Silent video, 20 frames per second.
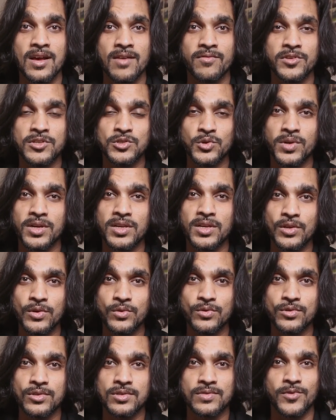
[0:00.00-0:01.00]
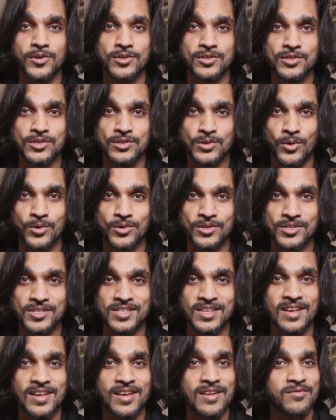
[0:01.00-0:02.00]
which you can use for
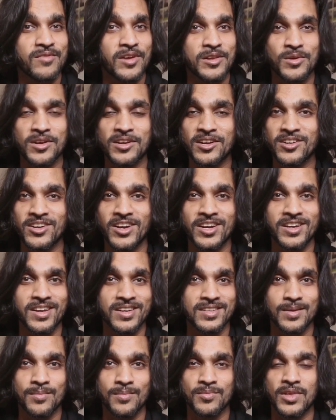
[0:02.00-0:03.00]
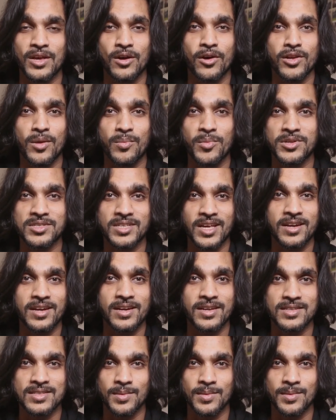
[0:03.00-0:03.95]
source when you're creating something or you're presenting